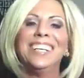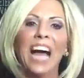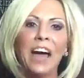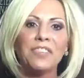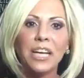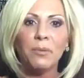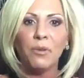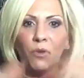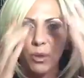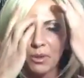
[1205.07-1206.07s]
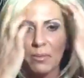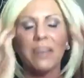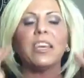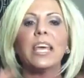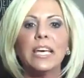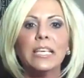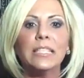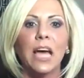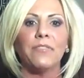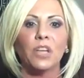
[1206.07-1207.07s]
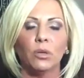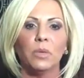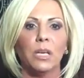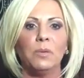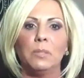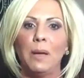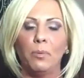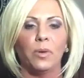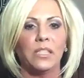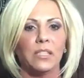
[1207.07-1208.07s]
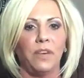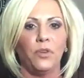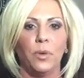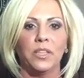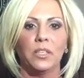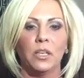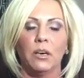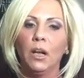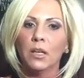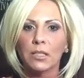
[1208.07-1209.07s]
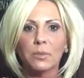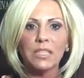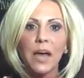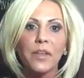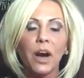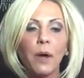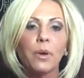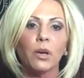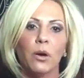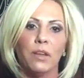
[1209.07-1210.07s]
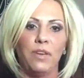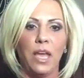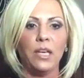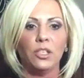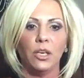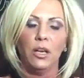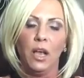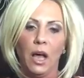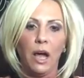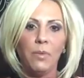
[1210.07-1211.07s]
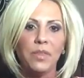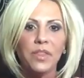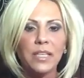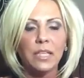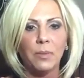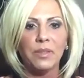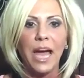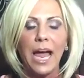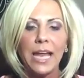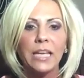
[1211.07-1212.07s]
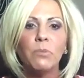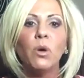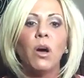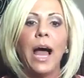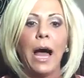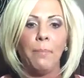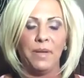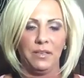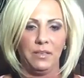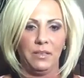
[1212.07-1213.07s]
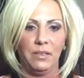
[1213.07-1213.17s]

I've done it before with my kids. I've told them, get a piece of paper, what's the stuff you want this year? Someone's on there, I want to go on a vacation. I want this, I want that, and it will happen.